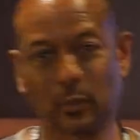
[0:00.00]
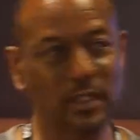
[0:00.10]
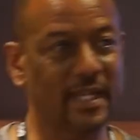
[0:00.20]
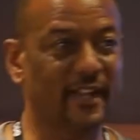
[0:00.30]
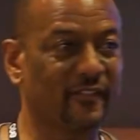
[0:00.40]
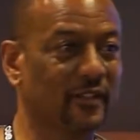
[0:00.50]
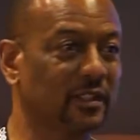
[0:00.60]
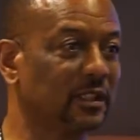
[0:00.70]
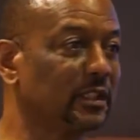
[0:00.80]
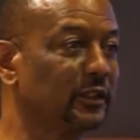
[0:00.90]
we have
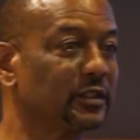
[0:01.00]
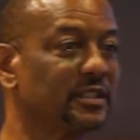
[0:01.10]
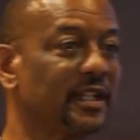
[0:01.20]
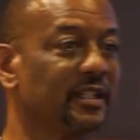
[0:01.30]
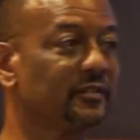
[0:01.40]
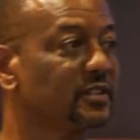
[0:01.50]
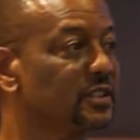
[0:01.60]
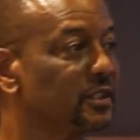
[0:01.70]
another side of,